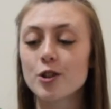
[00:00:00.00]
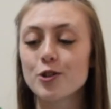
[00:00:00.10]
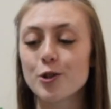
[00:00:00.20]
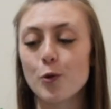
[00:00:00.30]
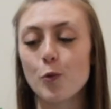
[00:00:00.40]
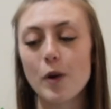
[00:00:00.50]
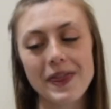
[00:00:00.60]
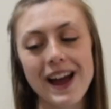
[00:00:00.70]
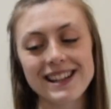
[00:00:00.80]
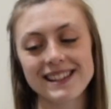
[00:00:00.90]
So with
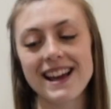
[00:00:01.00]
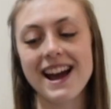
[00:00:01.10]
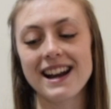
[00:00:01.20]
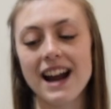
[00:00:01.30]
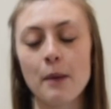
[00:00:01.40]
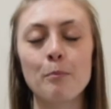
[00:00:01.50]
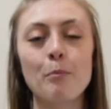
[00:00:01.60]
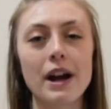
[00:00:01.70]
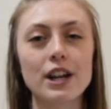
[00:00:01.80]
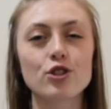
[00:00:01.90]
that said, I
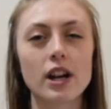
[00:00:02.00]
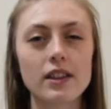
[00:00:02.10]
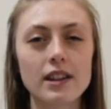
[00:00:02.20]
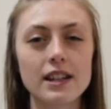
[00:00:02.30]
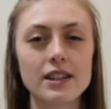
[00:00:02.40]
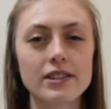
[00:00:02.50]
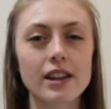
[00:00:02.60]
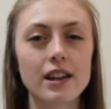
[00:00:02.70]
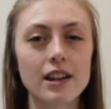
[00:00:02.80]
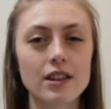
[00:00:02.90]
might try these
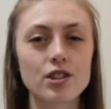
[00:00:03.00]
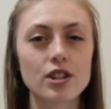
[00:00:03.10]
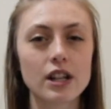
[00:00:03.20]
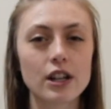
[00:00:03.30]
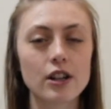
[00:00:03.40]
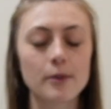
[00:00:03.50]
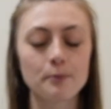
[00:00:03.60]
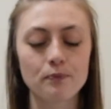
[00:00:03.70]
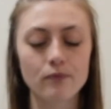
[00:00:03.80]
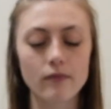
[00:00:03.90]
again this year.
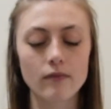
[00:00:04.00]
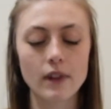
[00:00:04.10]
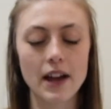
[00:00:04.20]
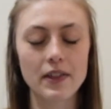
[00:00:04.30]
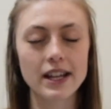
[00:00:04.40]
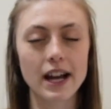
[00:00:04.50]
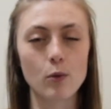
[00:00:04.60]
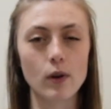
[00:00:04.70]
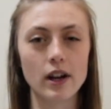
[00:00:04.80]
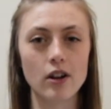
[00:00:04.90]
I think I
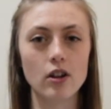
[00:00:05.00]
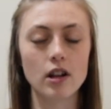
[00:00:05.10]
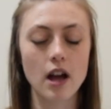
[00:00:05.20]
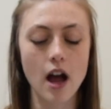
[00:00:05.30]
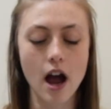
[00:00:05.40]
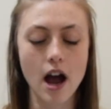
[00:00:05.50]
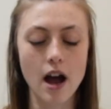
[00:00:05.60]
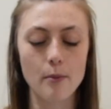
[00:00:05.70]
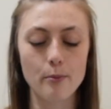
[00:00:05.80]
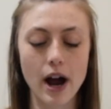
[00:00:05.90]
will,
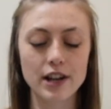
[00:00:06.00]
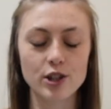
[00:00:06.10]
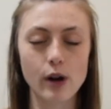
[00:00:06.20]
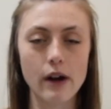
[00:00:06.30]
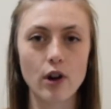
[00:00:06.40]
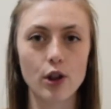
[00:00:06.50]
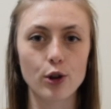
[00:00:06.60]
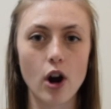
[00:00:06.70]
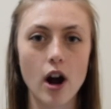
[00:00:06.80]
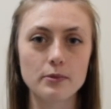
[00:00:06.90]
but I do have
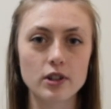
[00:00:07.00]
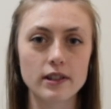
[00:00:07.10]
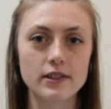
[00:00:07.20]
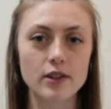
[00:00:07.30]
other options.